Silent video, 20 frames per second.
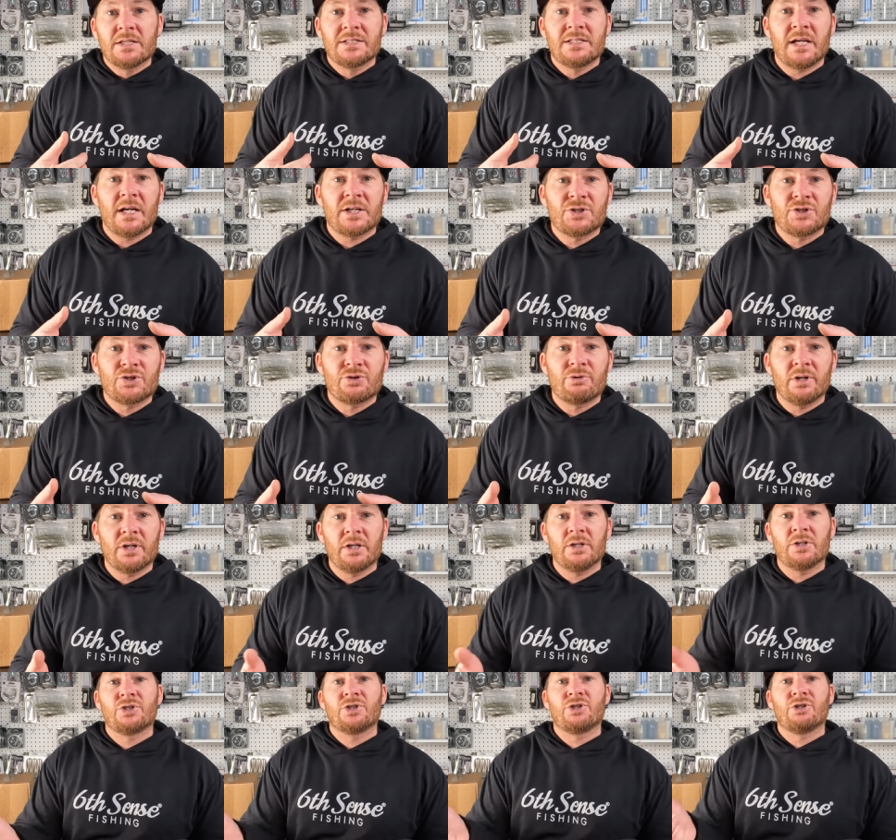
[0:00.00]
Texas
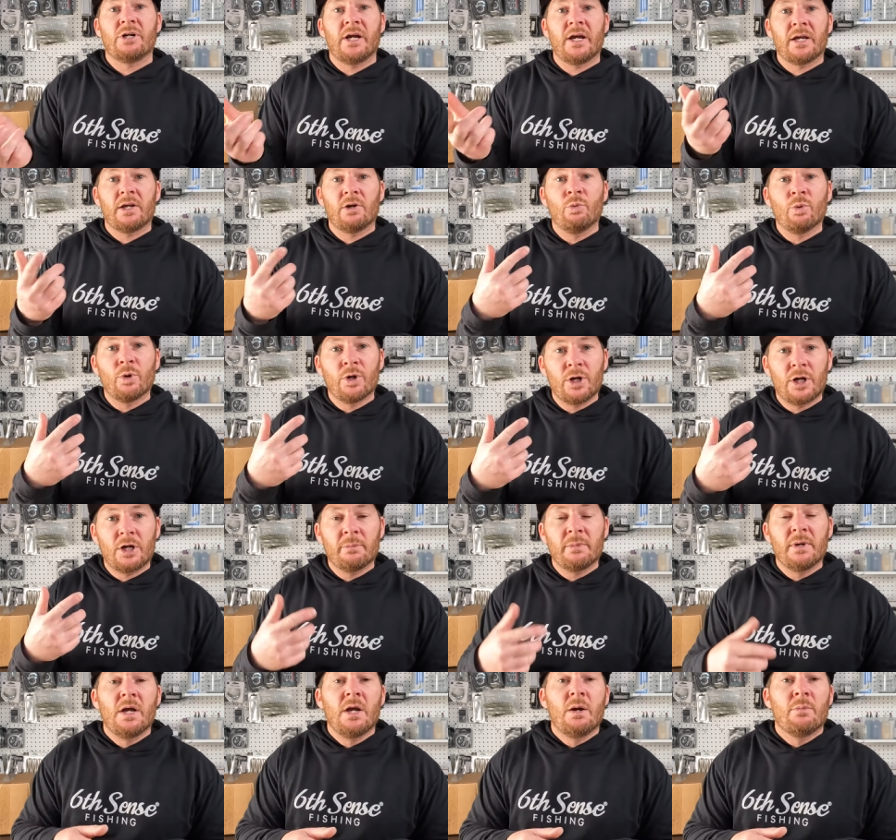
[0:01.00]
rigging, just dragging a
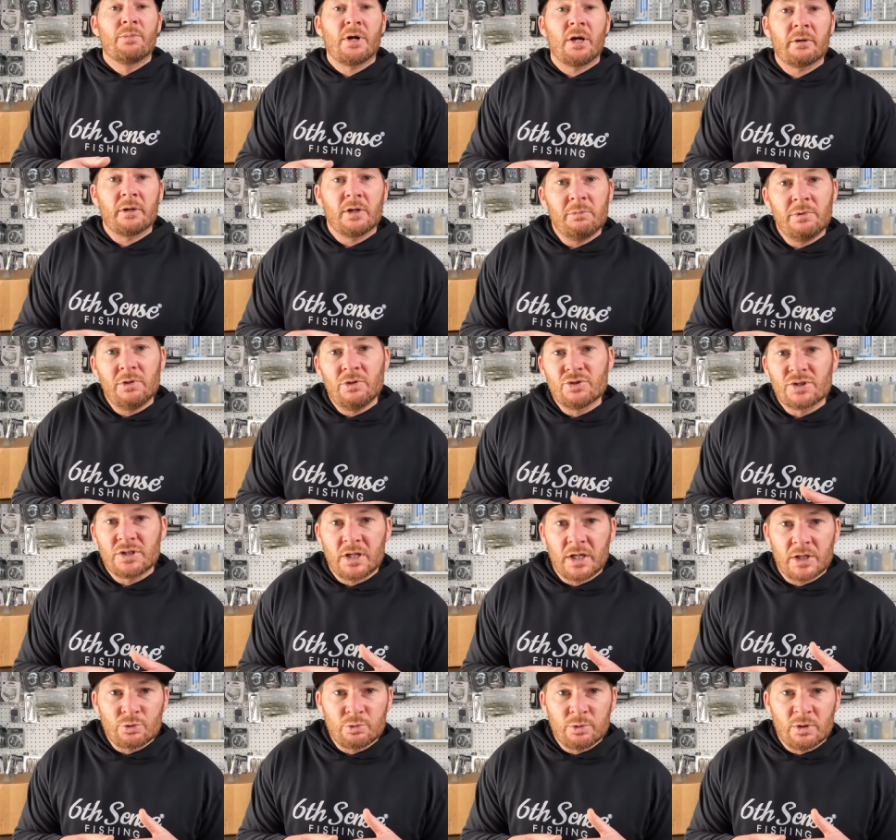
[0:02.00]
worm, probably gonna be using
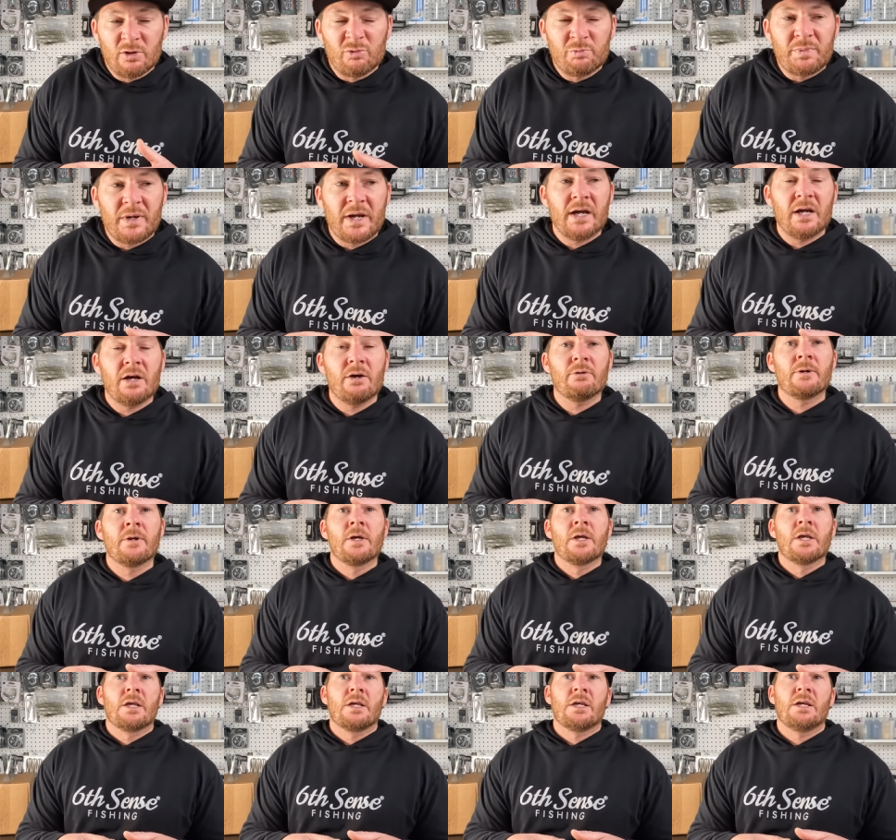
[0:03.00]
that 12-pound.
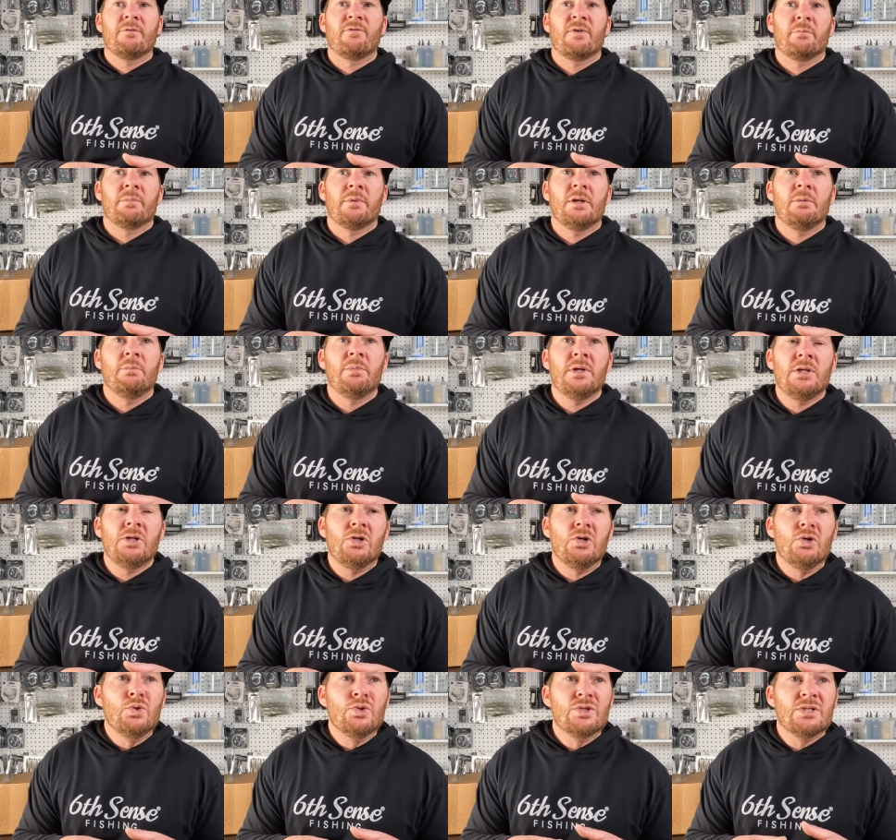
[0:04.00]
If I'm gonna be
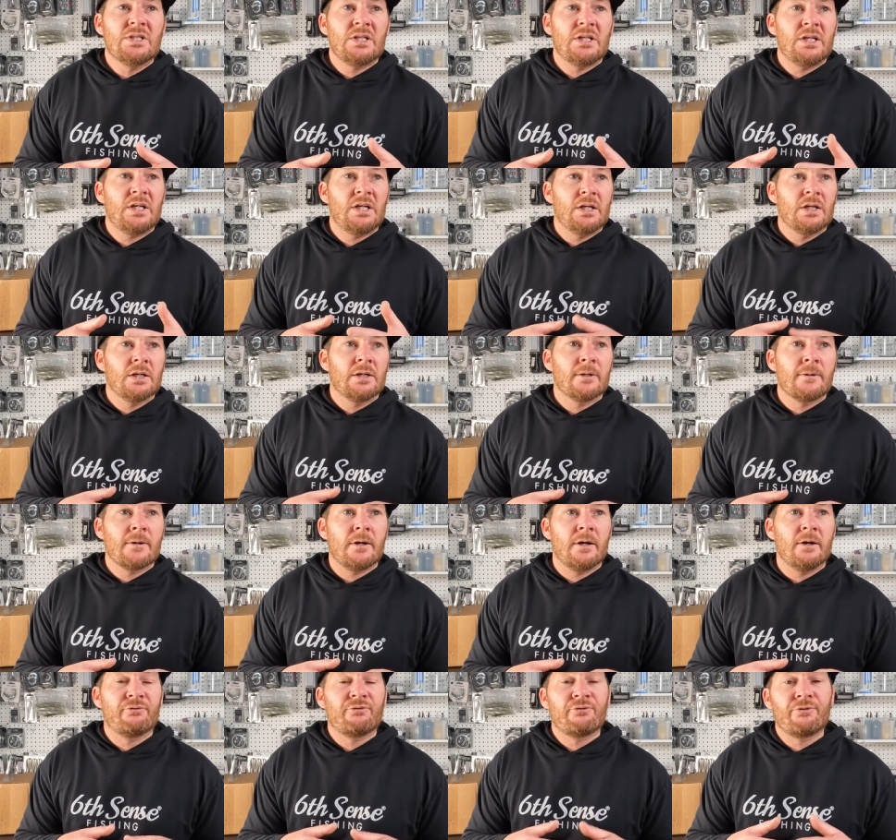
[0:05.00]
using
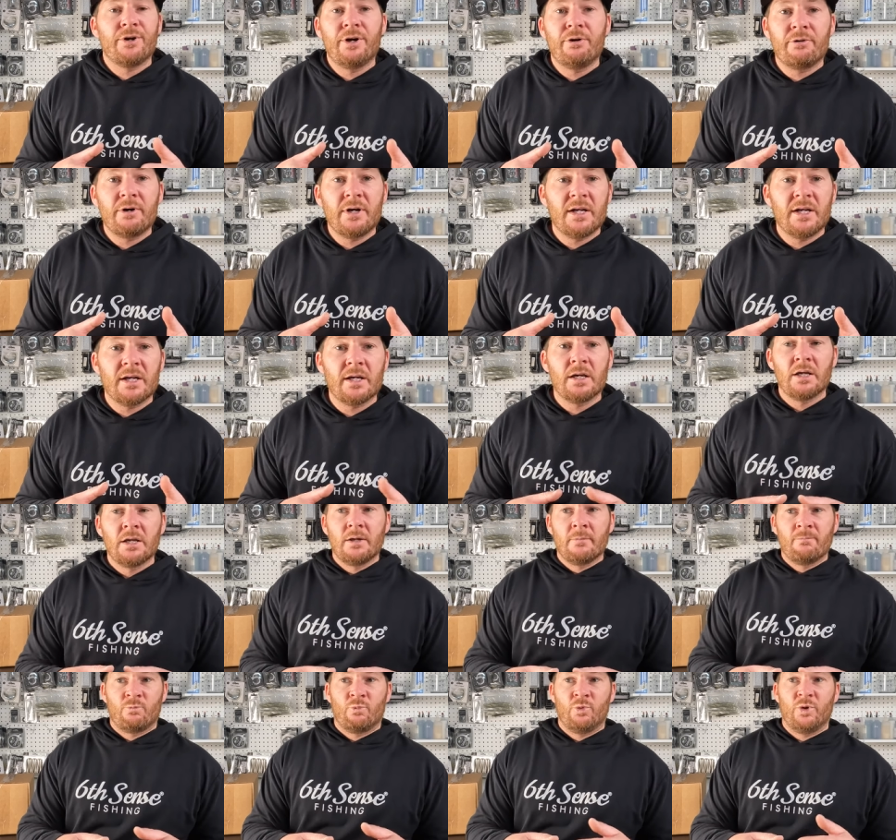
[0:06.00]
a free rig
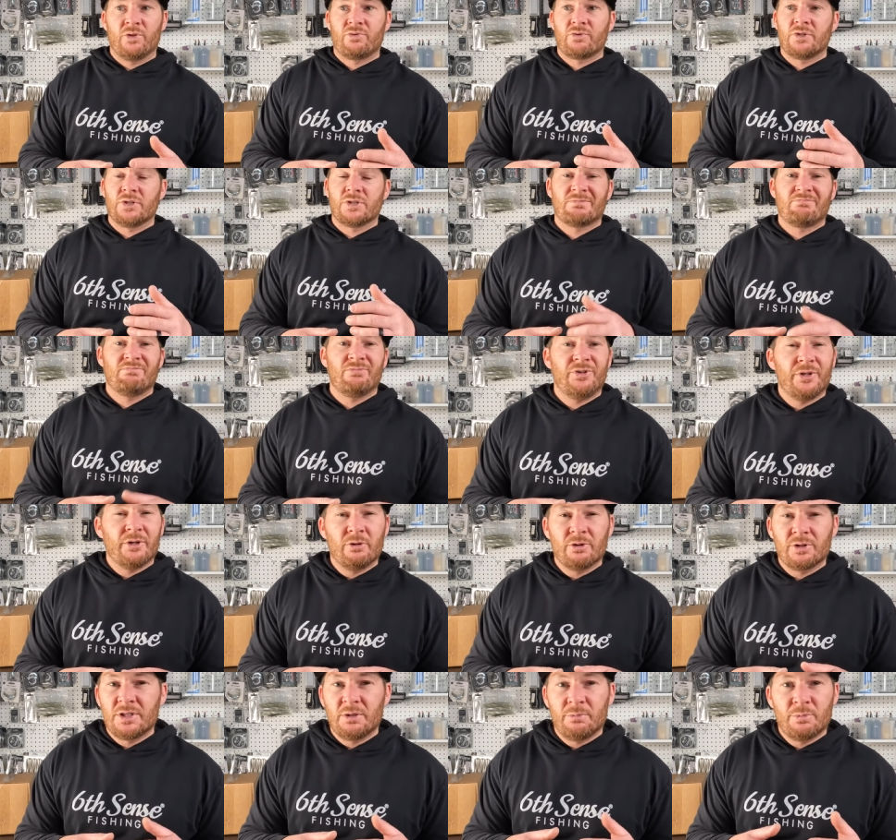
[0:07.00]
with just, you
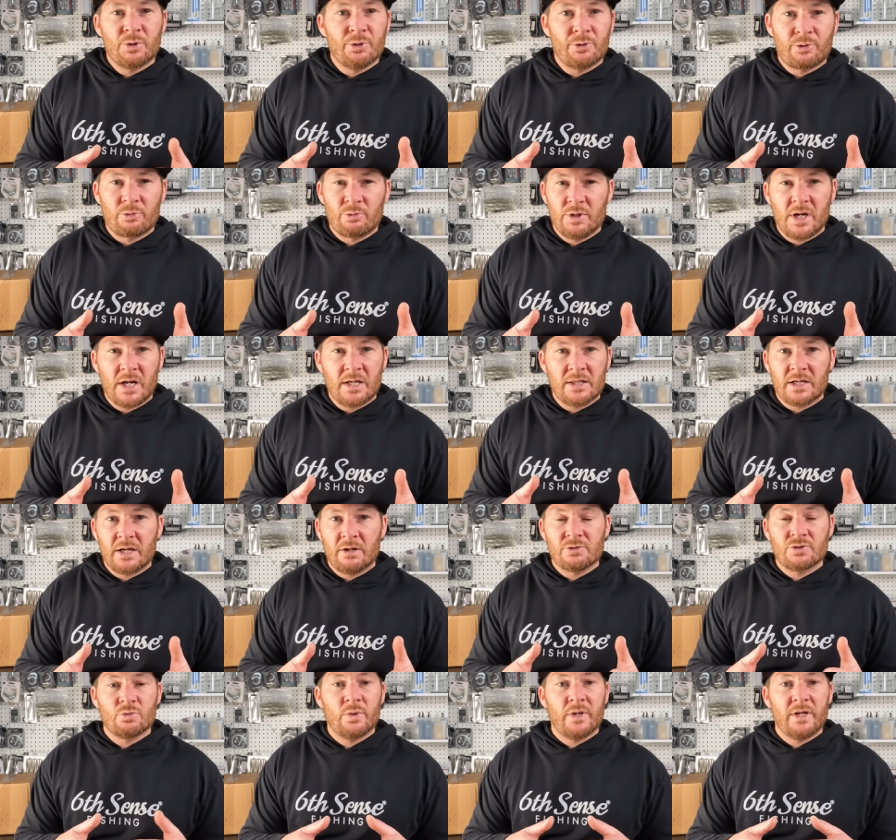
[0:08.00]
know, a typical 3/8
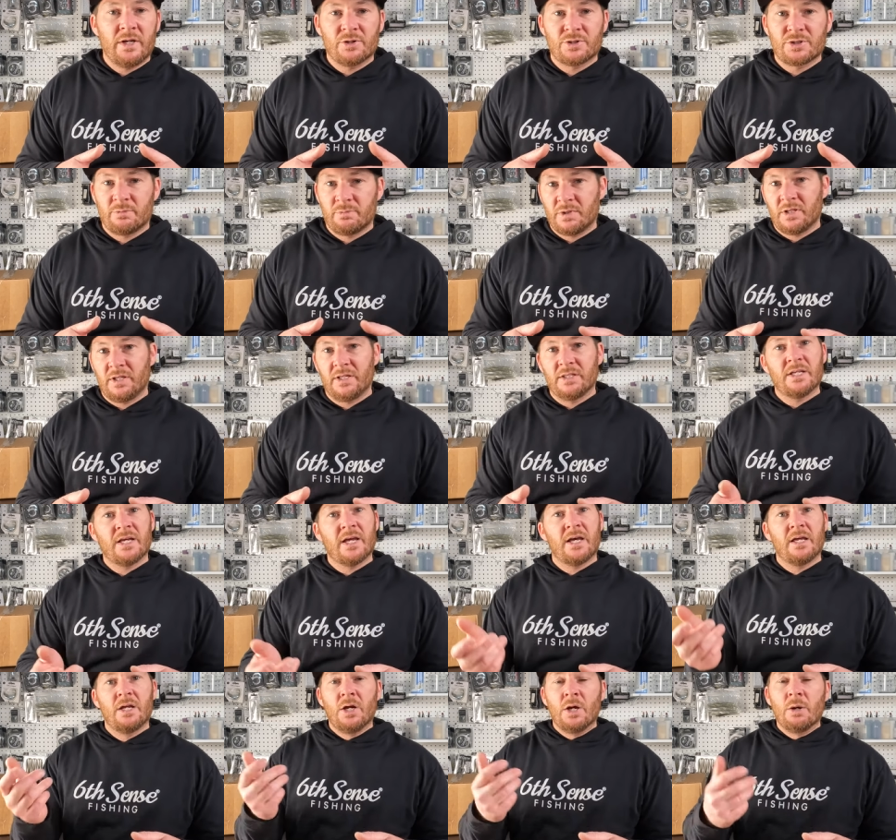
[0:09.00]
ounce weight or something like
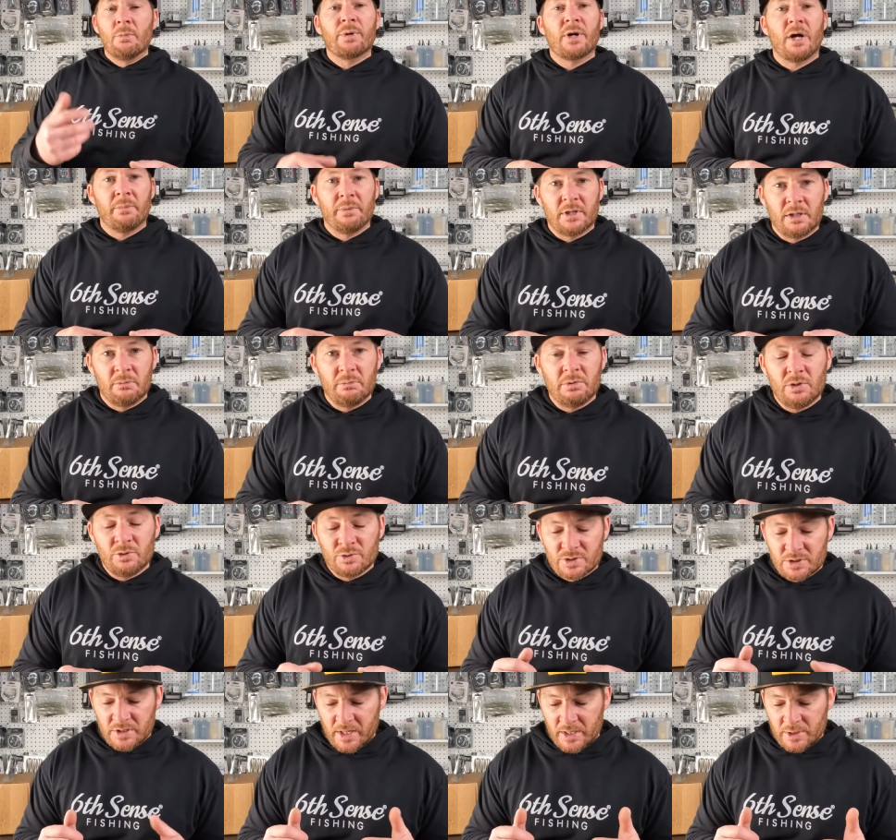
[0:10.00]
that, probably gonna be
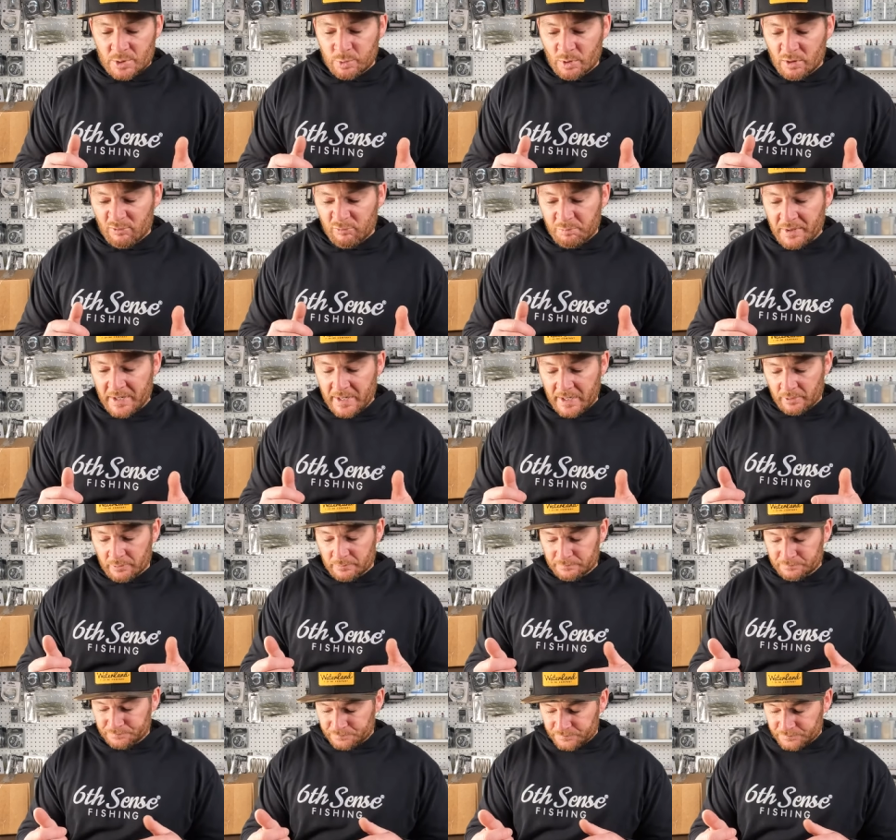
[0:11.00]
using that 12-pound.